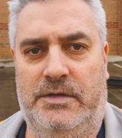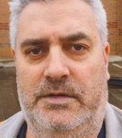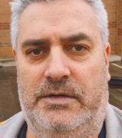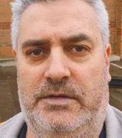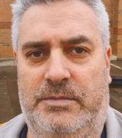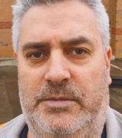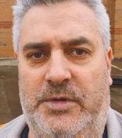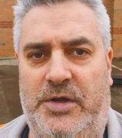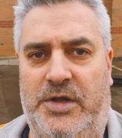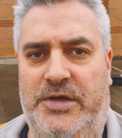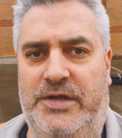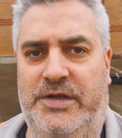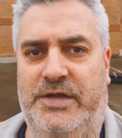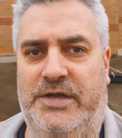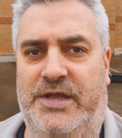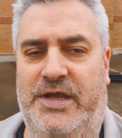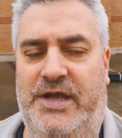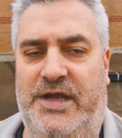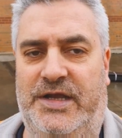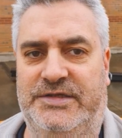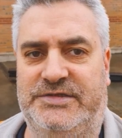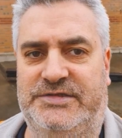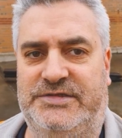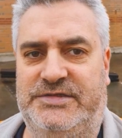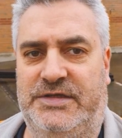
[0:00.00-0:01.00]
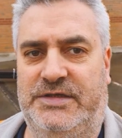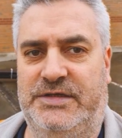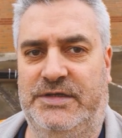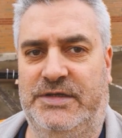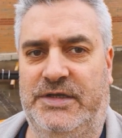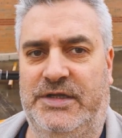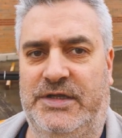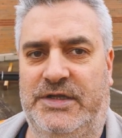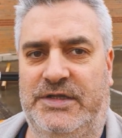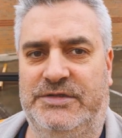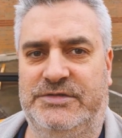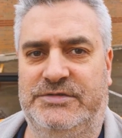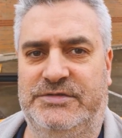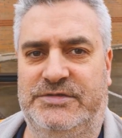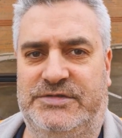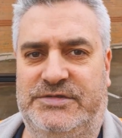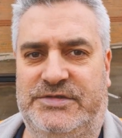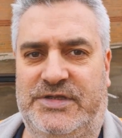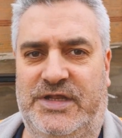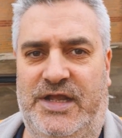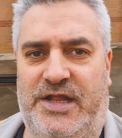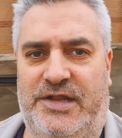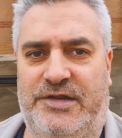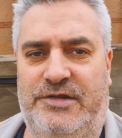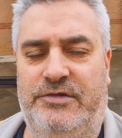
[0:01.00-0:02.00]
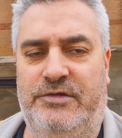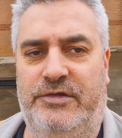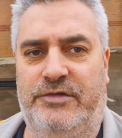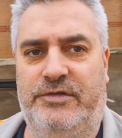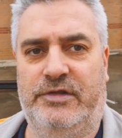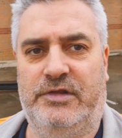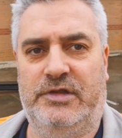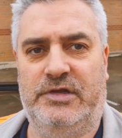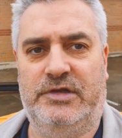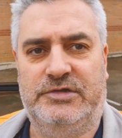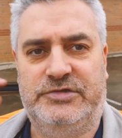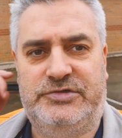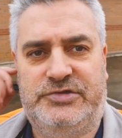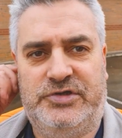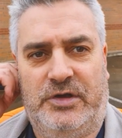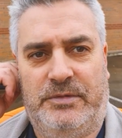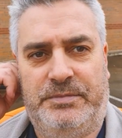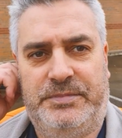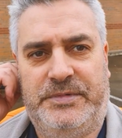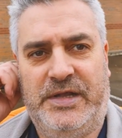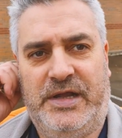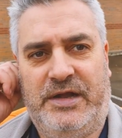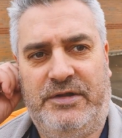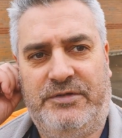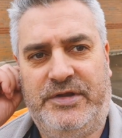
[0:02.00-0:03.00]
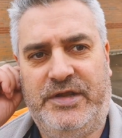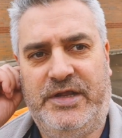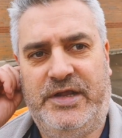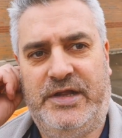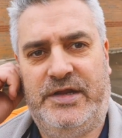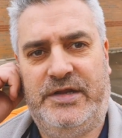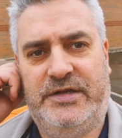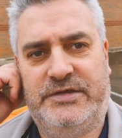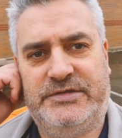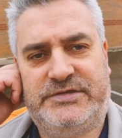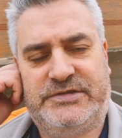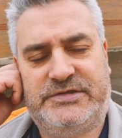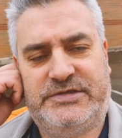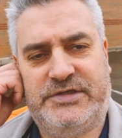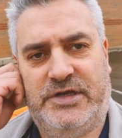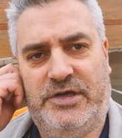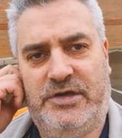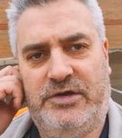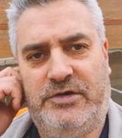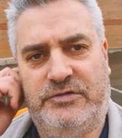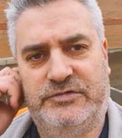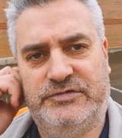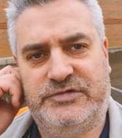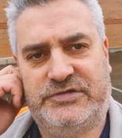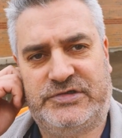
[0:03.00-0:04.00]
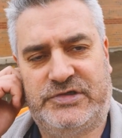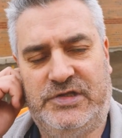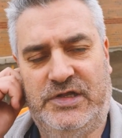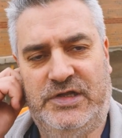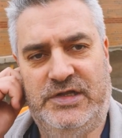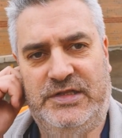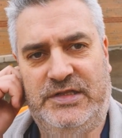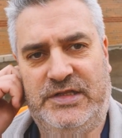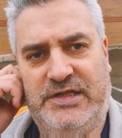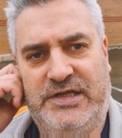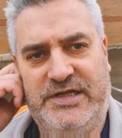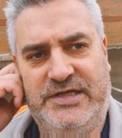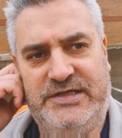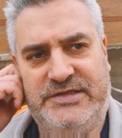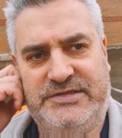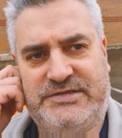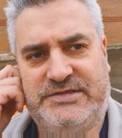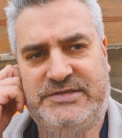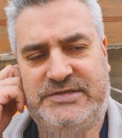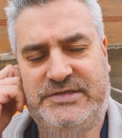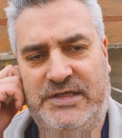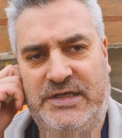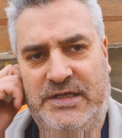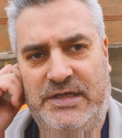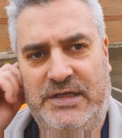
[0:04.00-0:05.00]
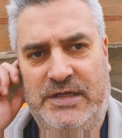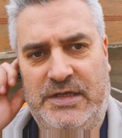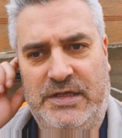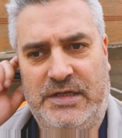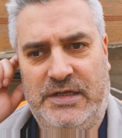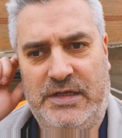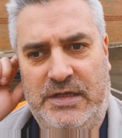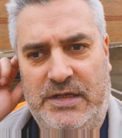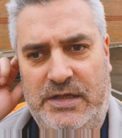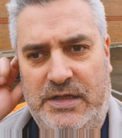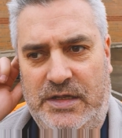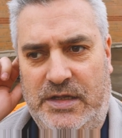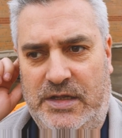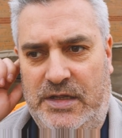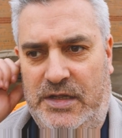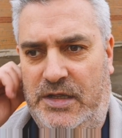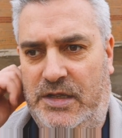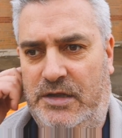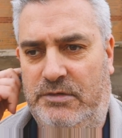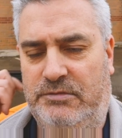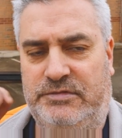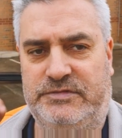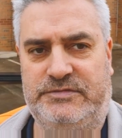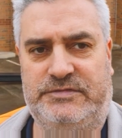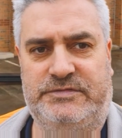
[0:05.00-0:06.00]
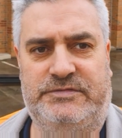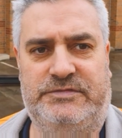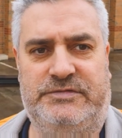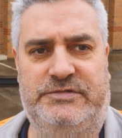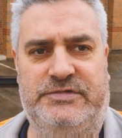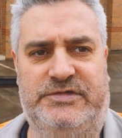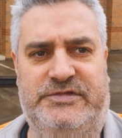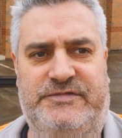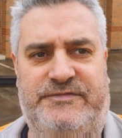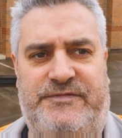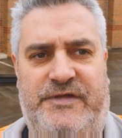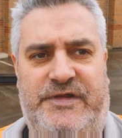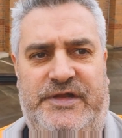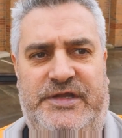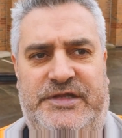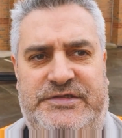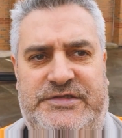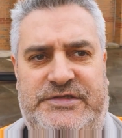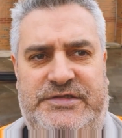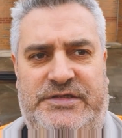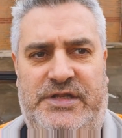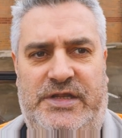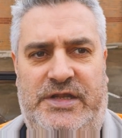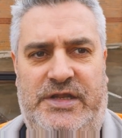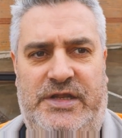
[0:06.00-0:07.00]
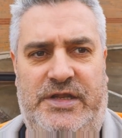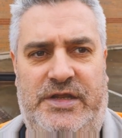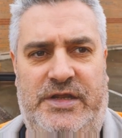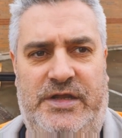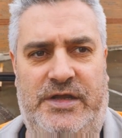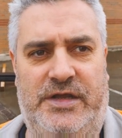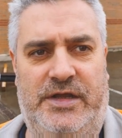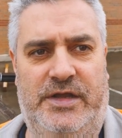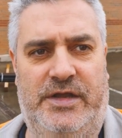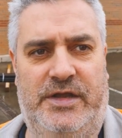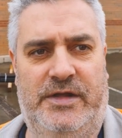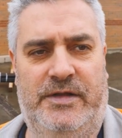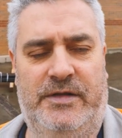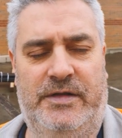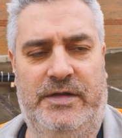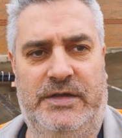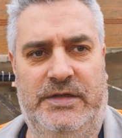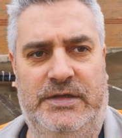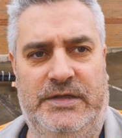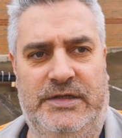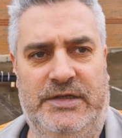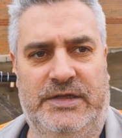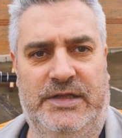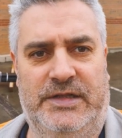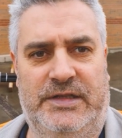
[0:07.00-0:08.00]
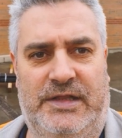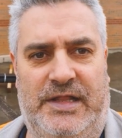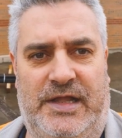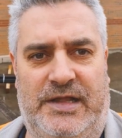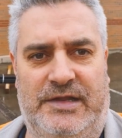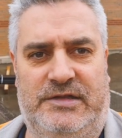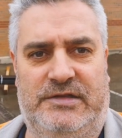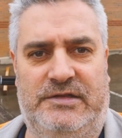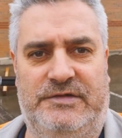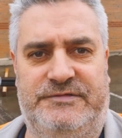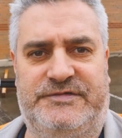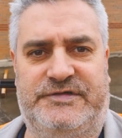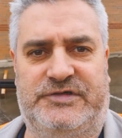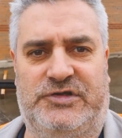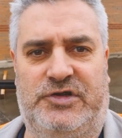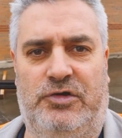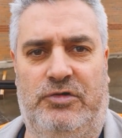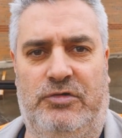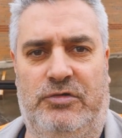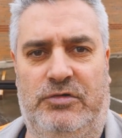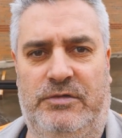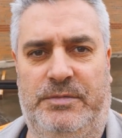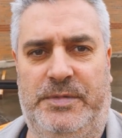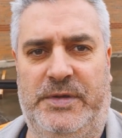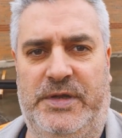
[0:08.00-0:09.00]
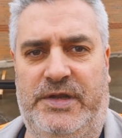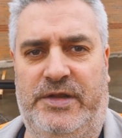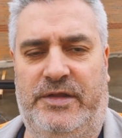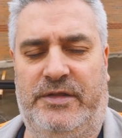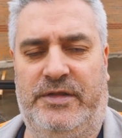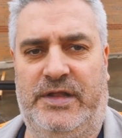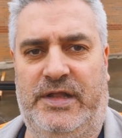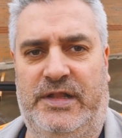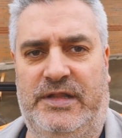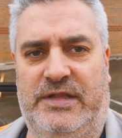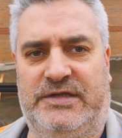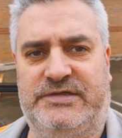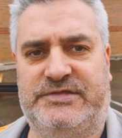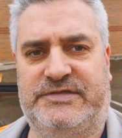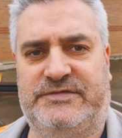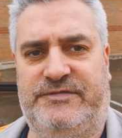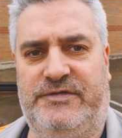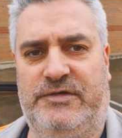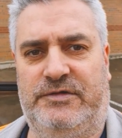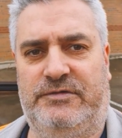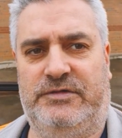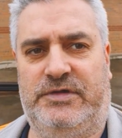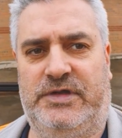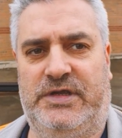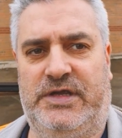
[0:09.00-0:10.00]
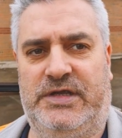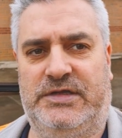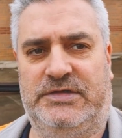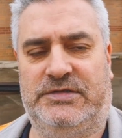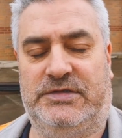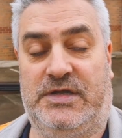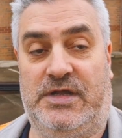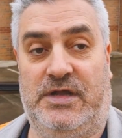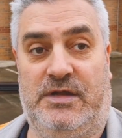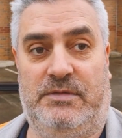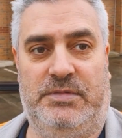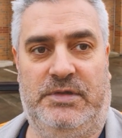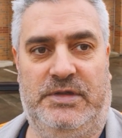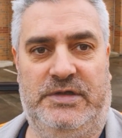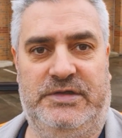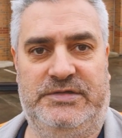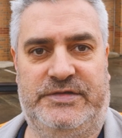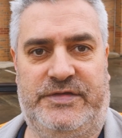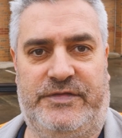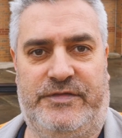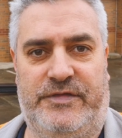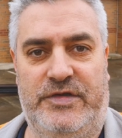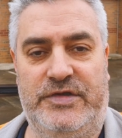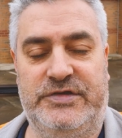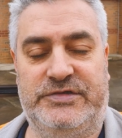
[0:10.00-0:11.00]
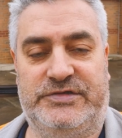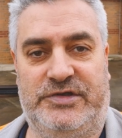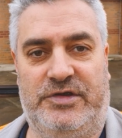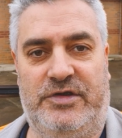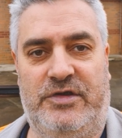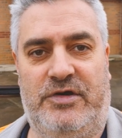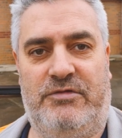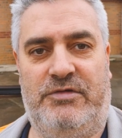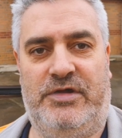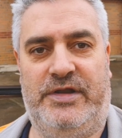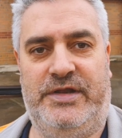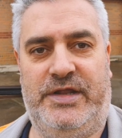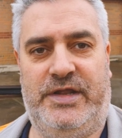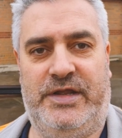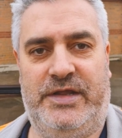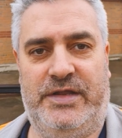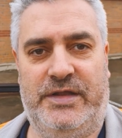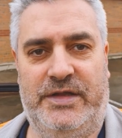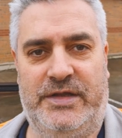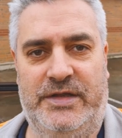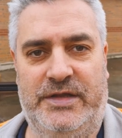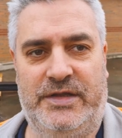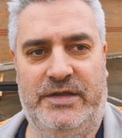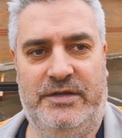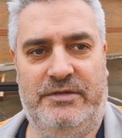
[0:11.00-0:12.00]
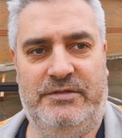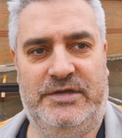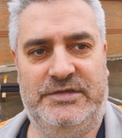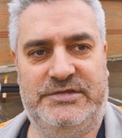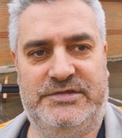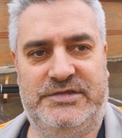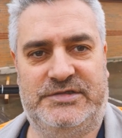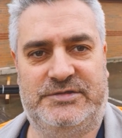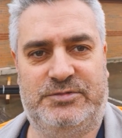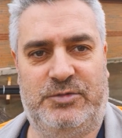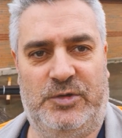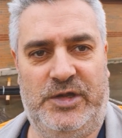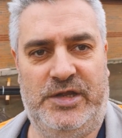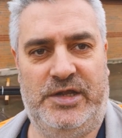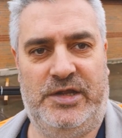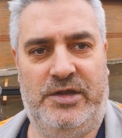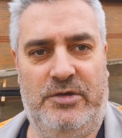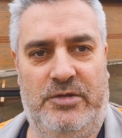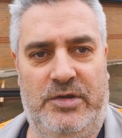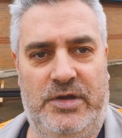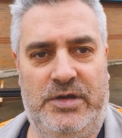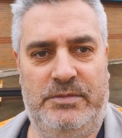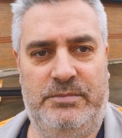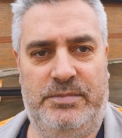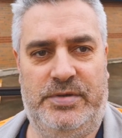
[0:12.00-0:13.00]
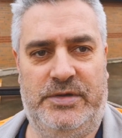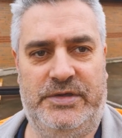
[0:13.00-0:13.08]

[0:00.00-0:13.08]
Good morning guys. Just starting another little job down here at uh, Hunslet in Leeds. Uh, we've just finished the uh, Lightcliffe School, been on that last few days, I can't believe Thursday already. Where's this week going?